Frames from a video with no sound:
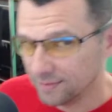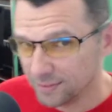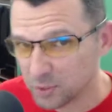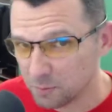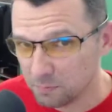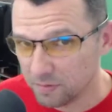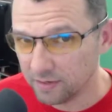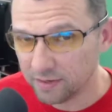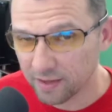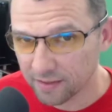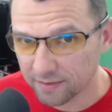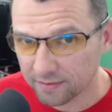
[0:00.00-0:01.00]
This could
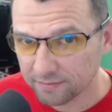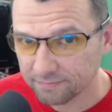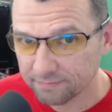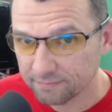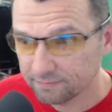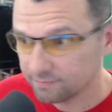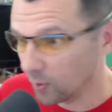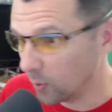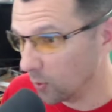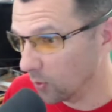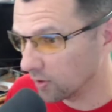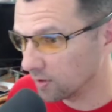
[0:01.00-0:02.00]
mean nothing,
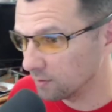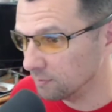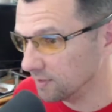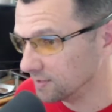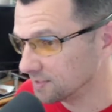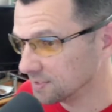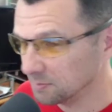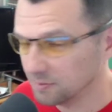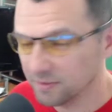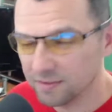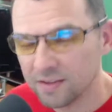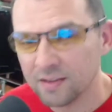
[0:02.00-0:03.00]
or it could mean
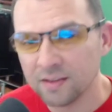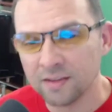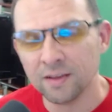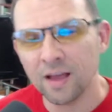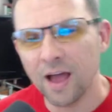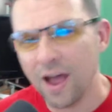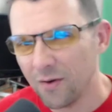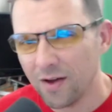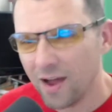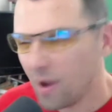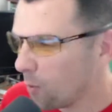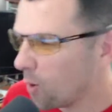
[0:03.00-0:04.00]
something.
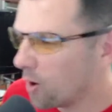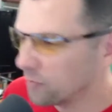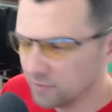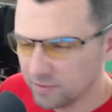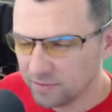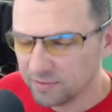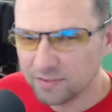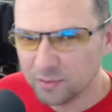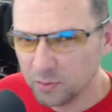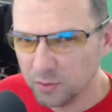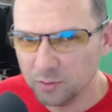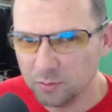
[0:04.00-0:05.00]
How often
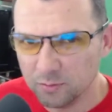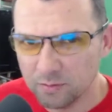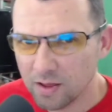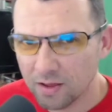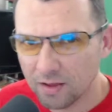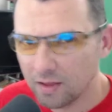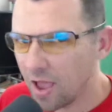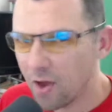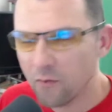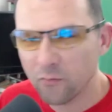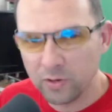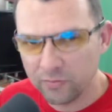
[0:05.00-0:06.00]
do you
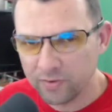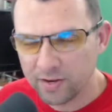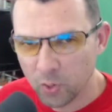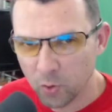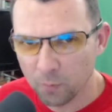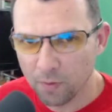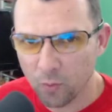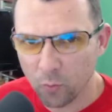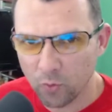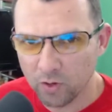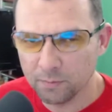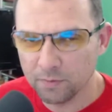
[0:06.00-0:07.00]
ever even hear
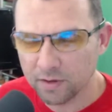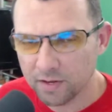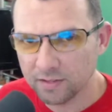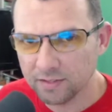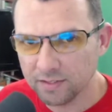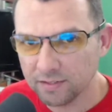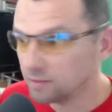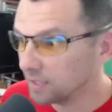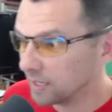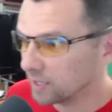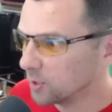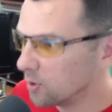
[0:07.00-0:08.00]
about William McKinley,
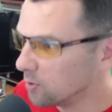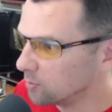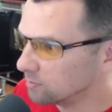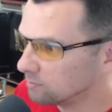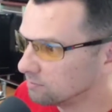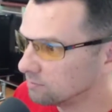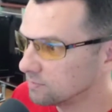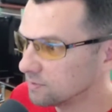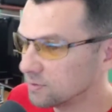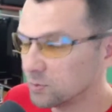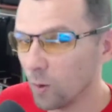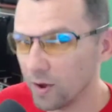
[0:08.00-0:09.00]
let alone
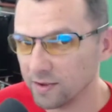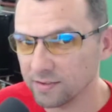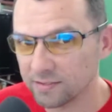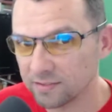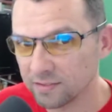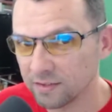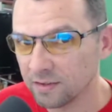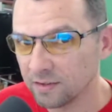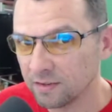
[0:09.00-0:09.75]
twice